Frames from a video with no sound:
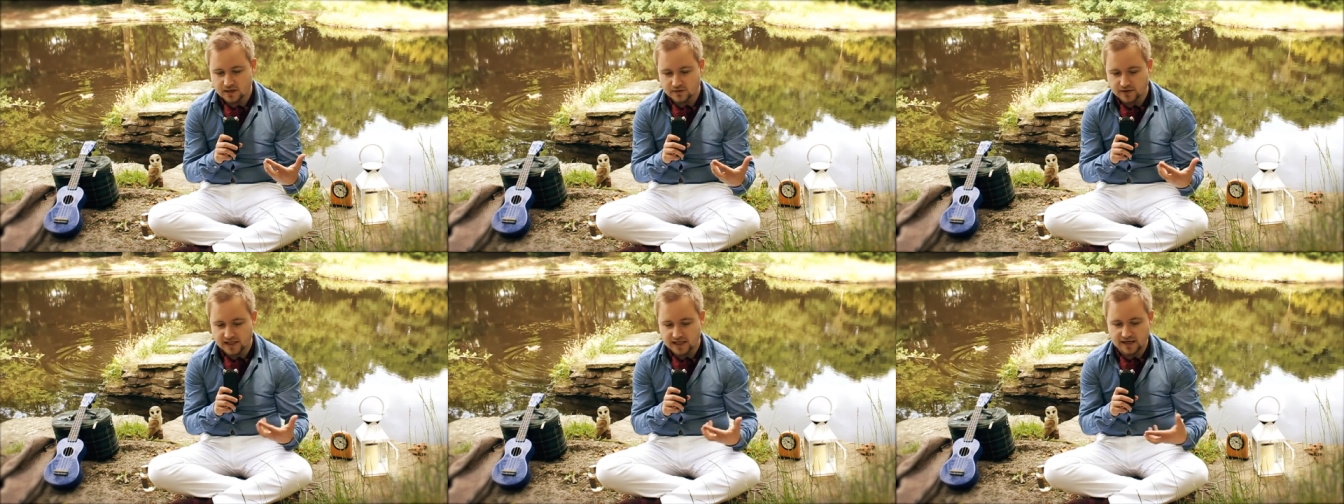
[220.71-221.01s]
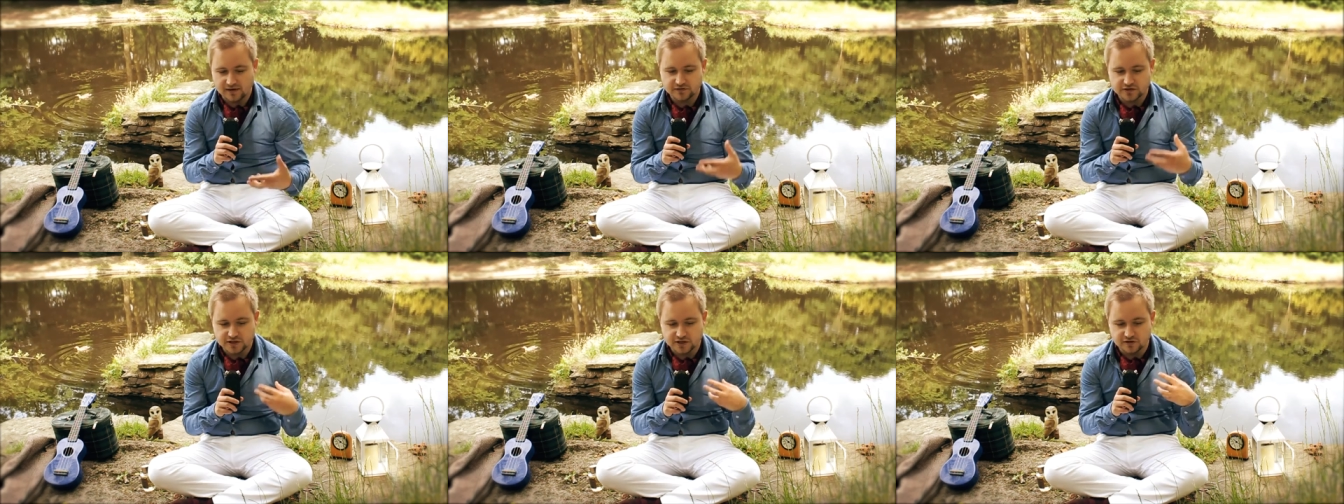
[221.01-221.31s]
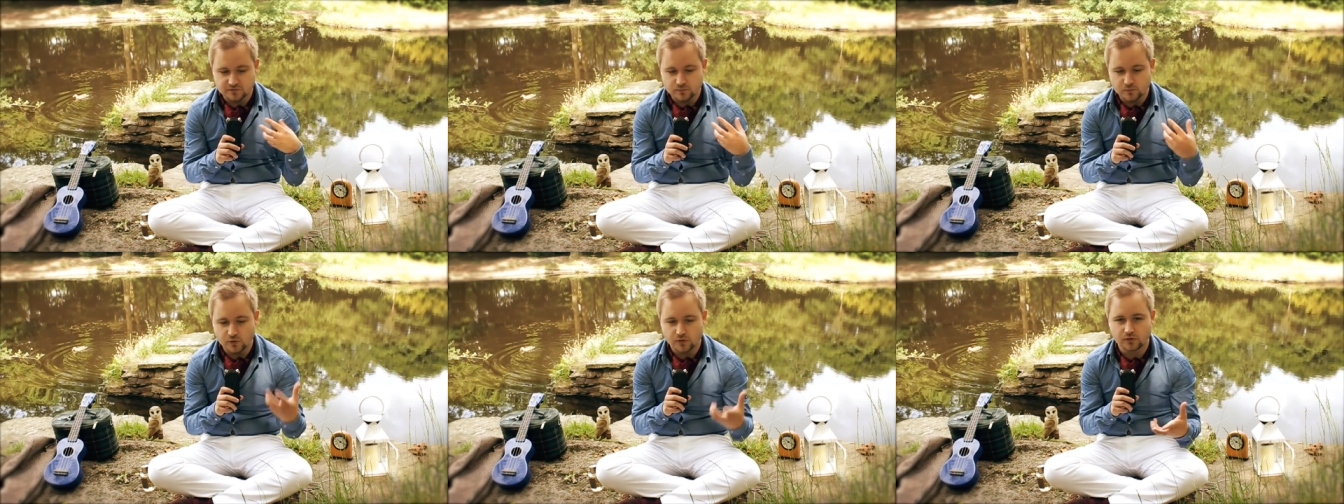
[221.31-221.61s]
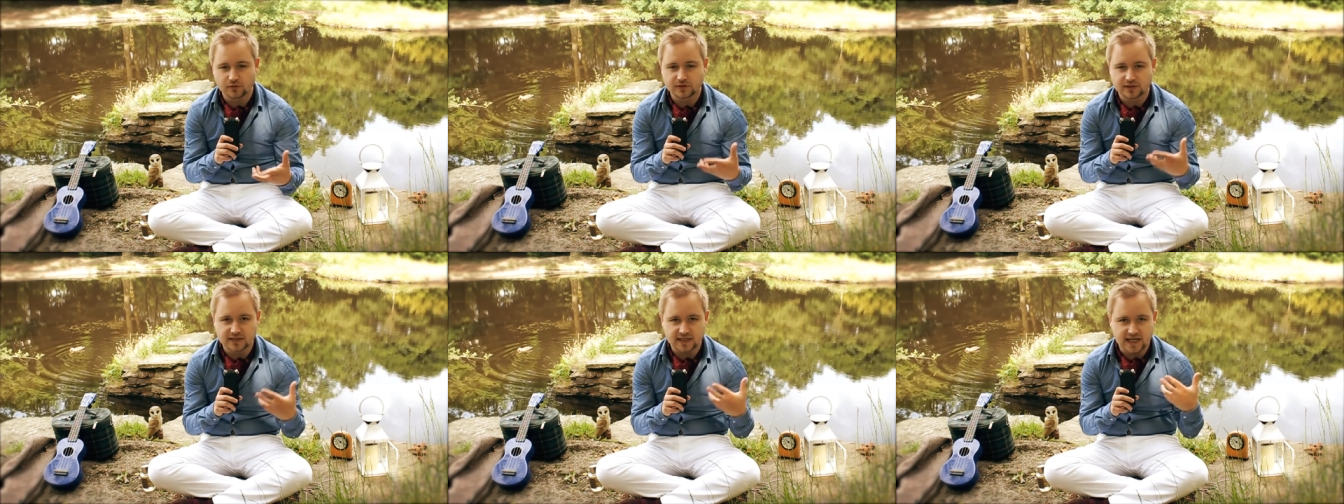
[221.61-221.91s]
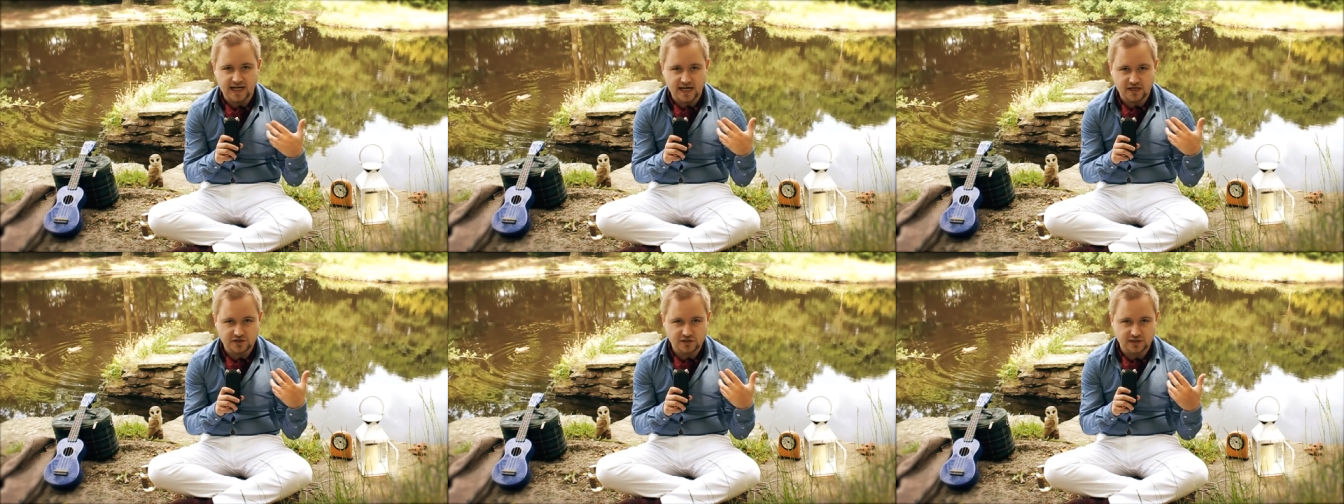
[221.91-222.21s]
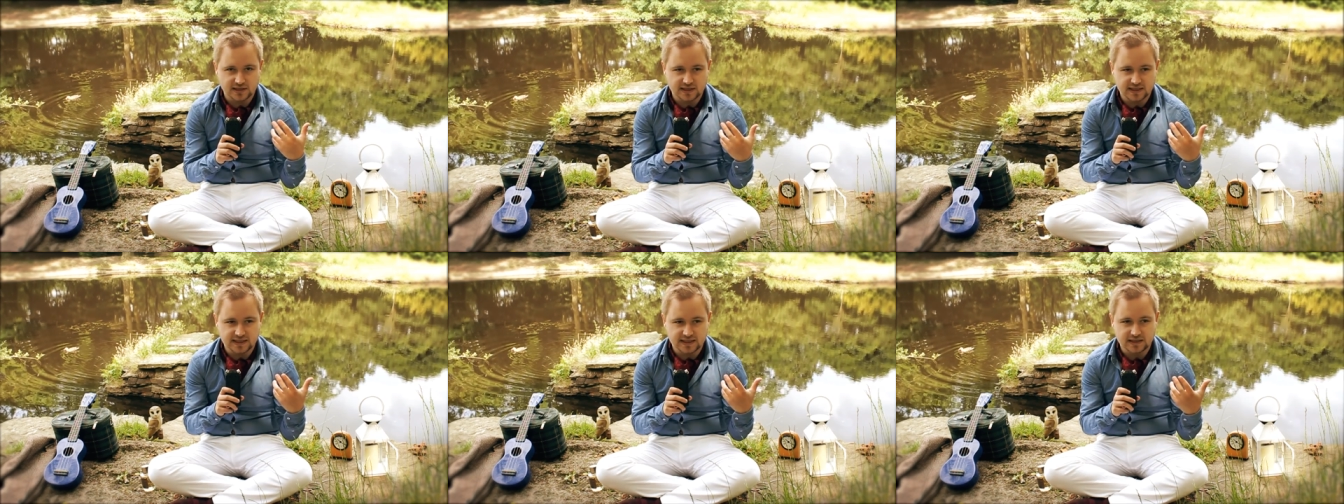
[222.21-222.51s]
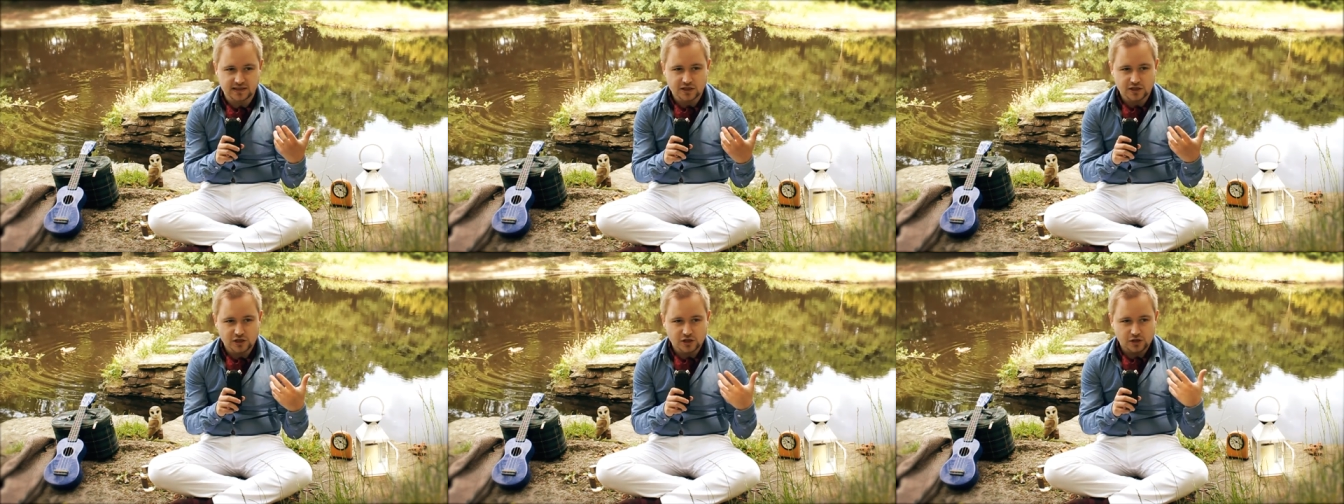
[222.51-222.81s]
though they have to do more than they
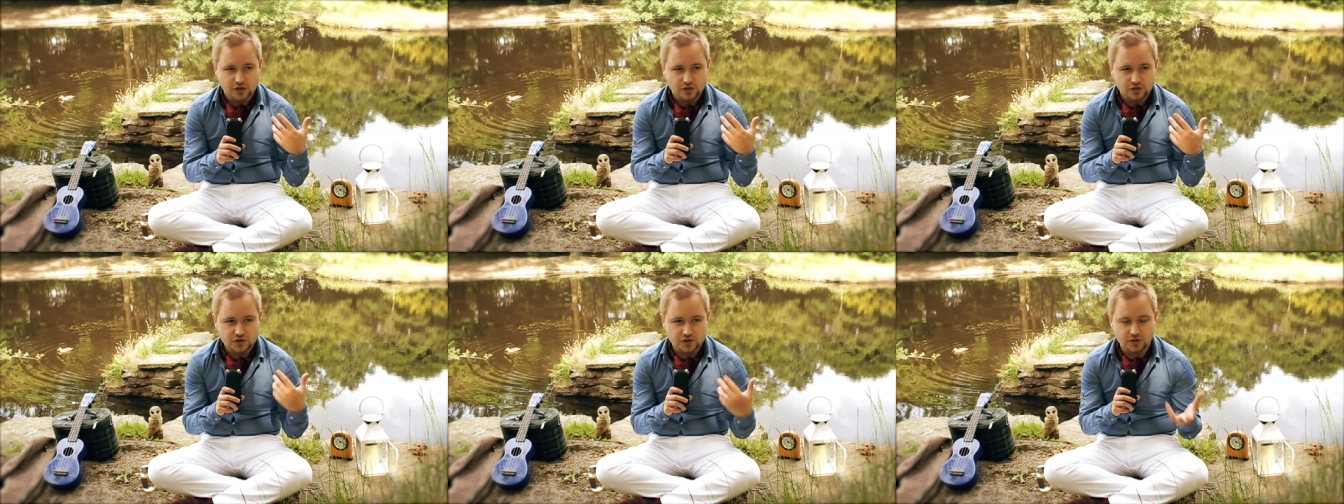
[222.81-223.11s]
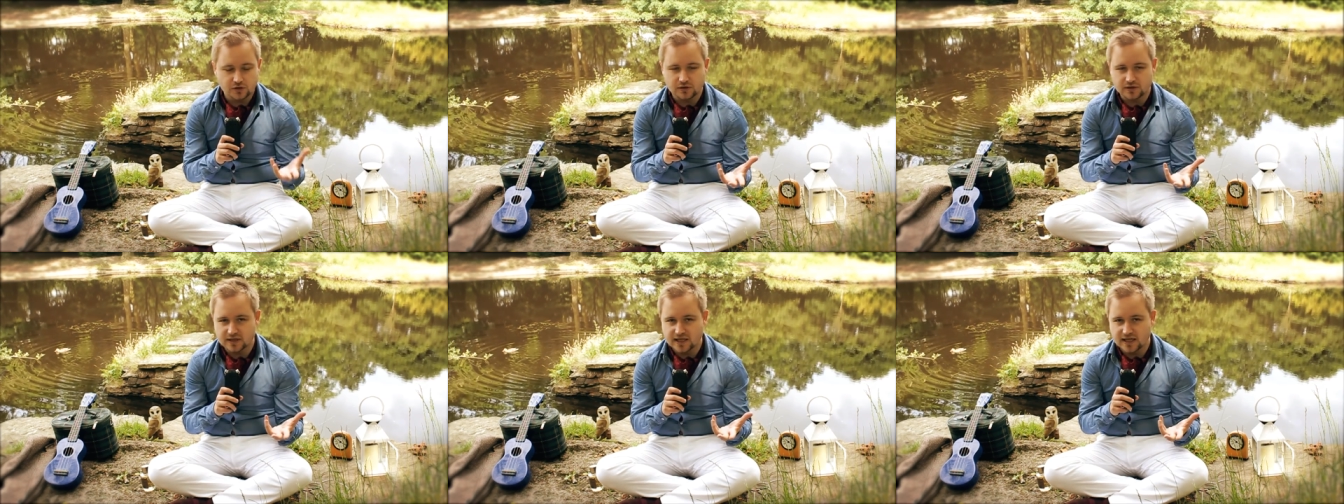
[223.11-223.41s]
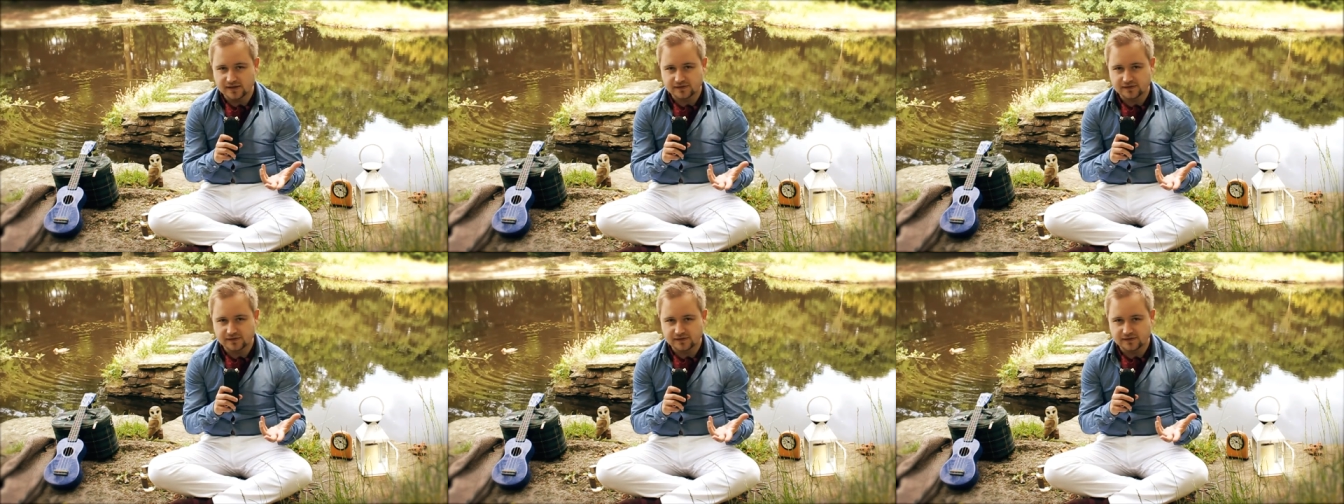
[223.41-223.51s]
actually should.